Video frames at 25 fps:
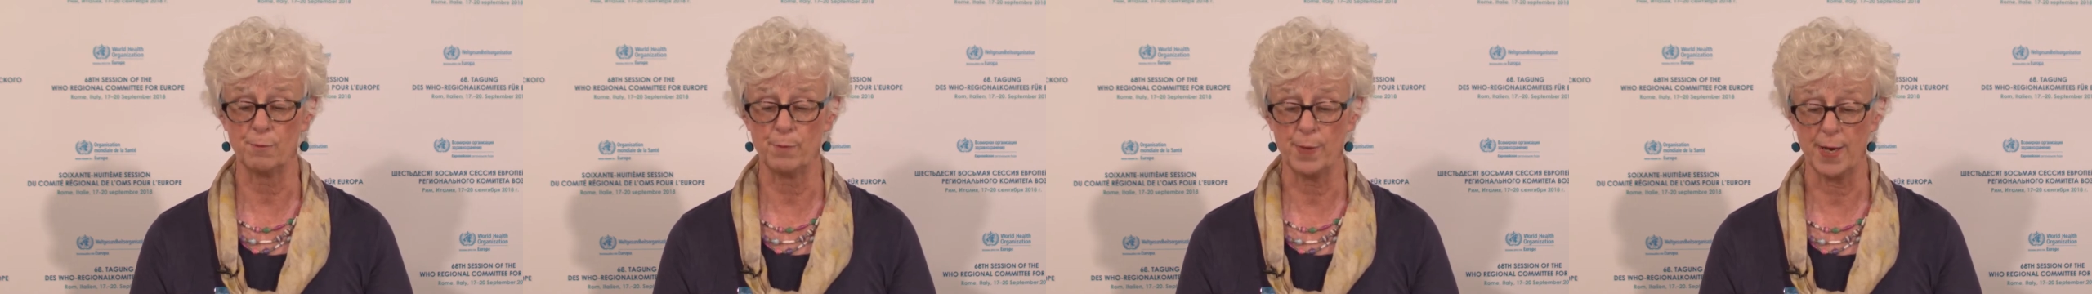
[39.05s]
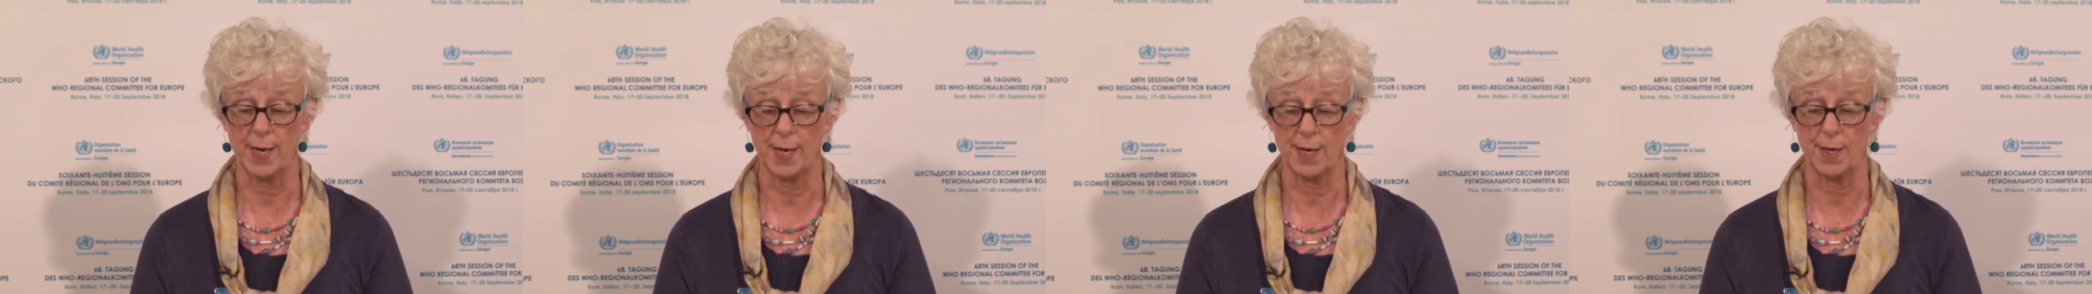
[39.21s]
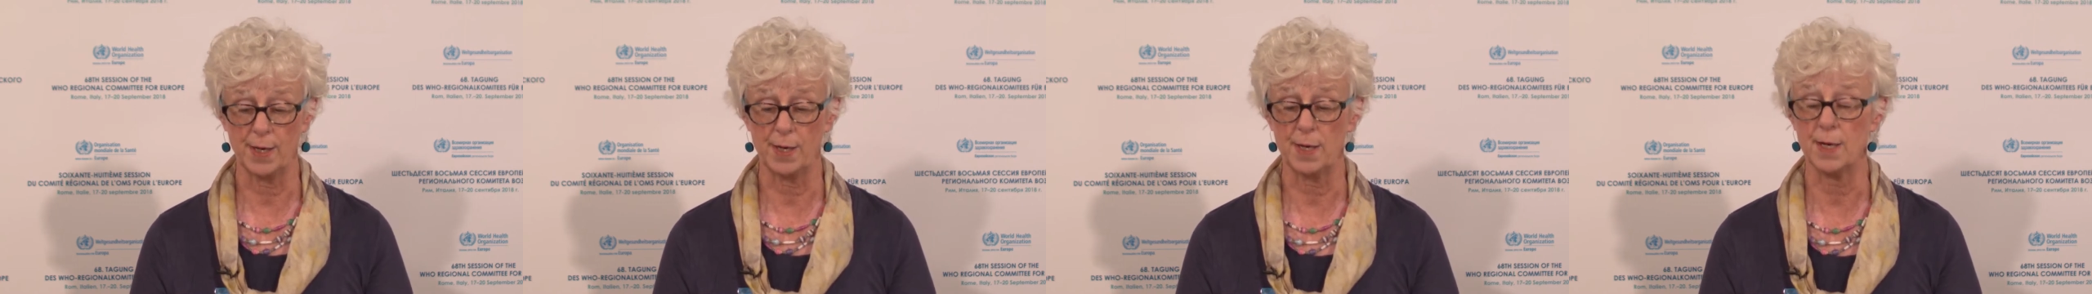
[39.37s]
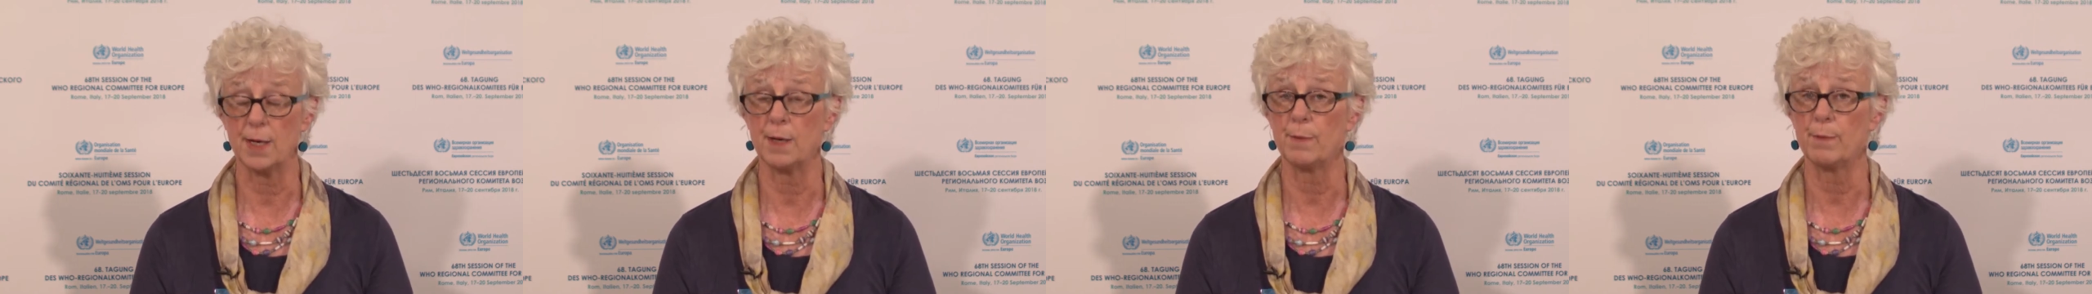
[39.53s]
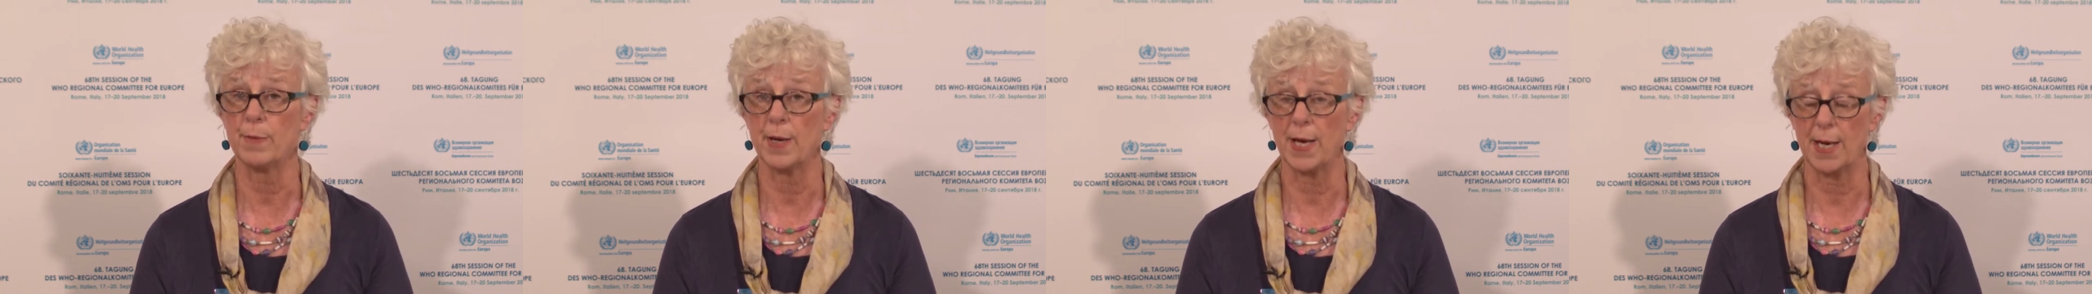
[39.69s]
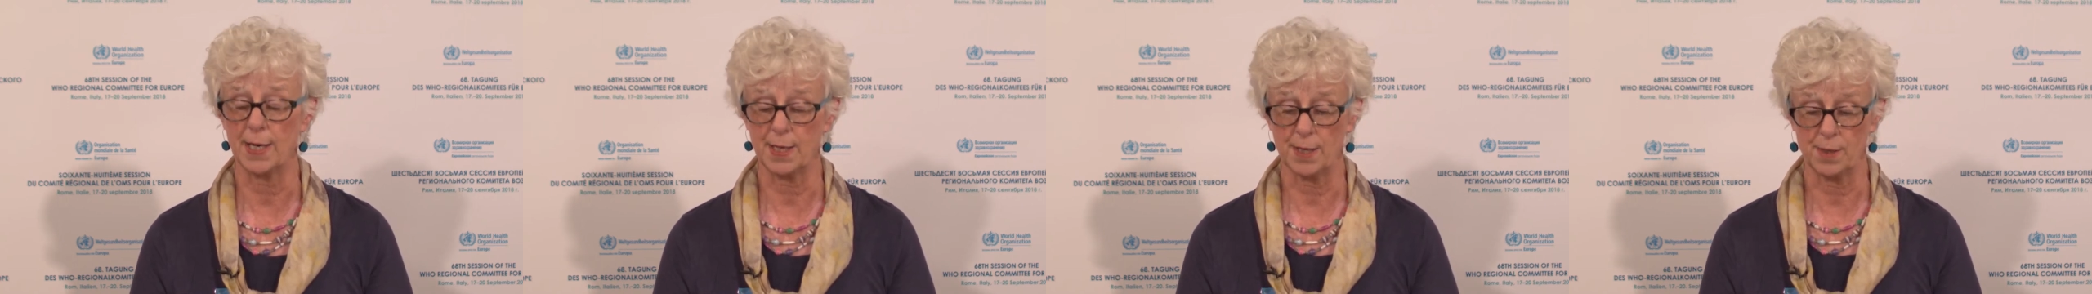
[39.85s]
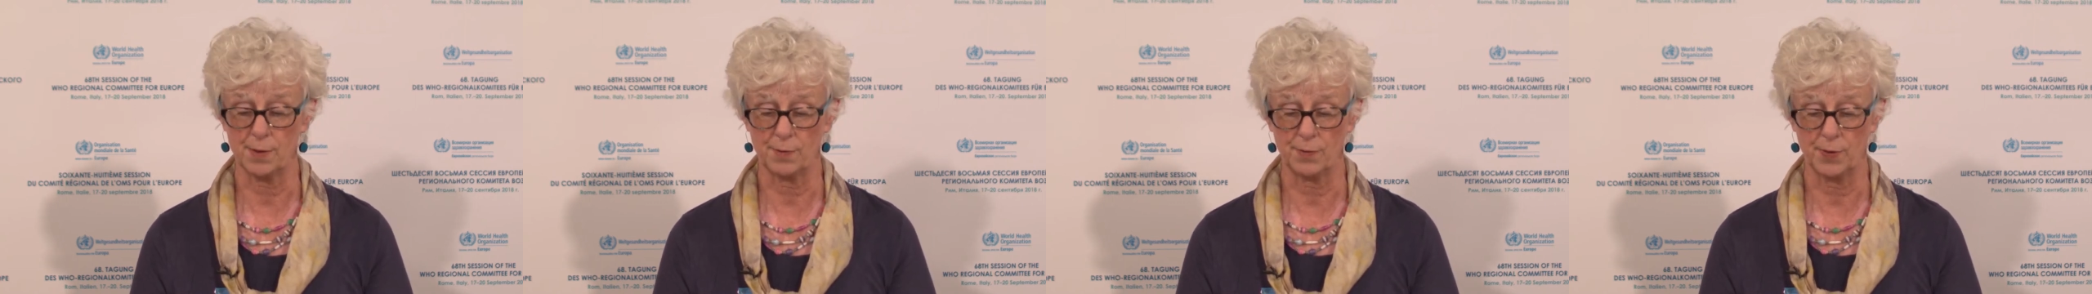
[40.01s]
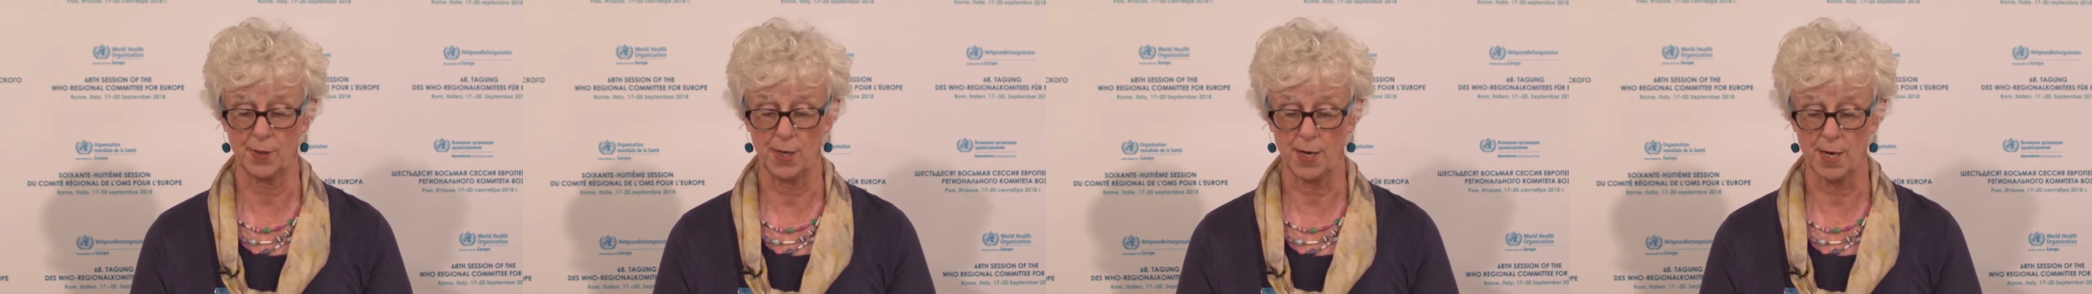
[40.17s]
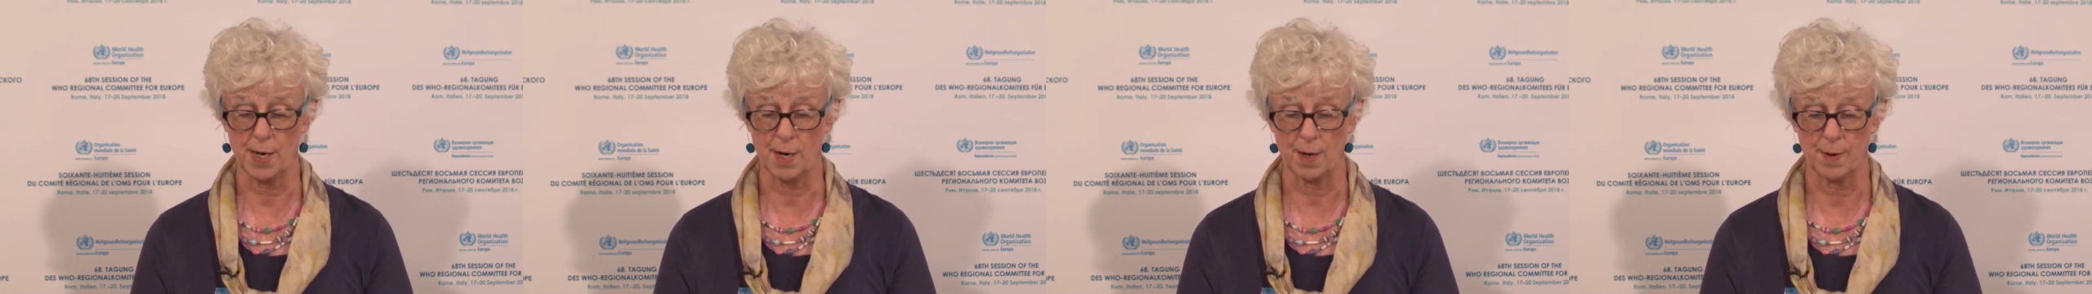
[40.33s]
pain and palliative
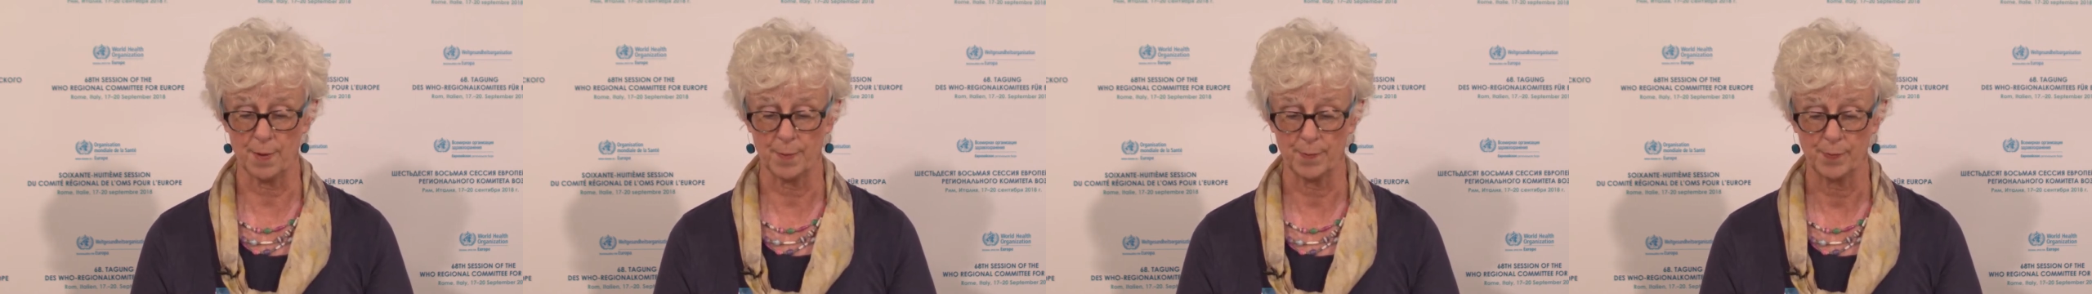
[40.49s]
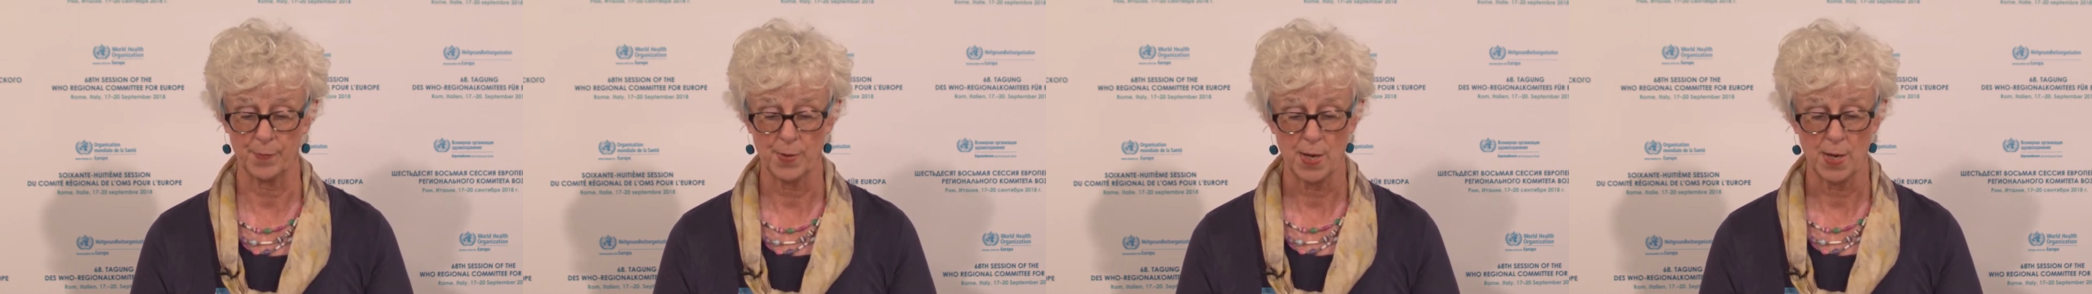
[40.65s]
care.